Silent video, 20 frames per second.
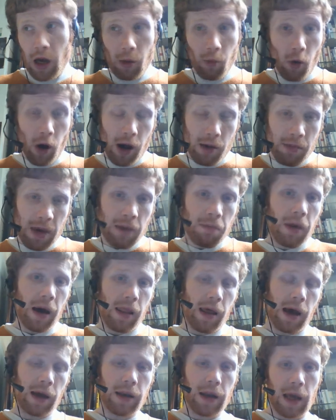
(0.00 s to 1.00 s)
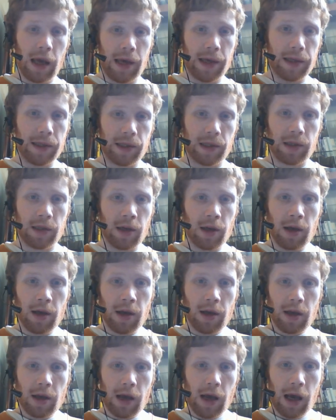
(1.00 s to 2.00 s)
And what I mean by that is
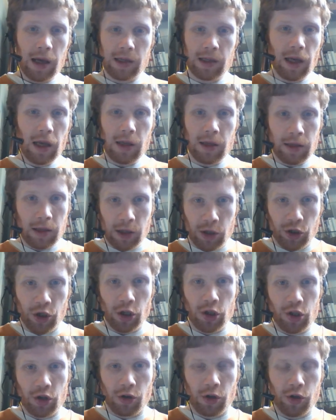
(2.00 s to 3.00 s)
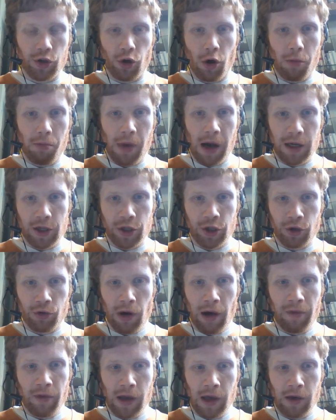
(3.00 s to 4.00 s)
a sentence that just does not match the
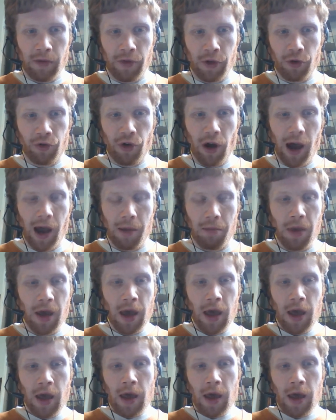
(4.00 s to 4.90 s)
gravity of the crime.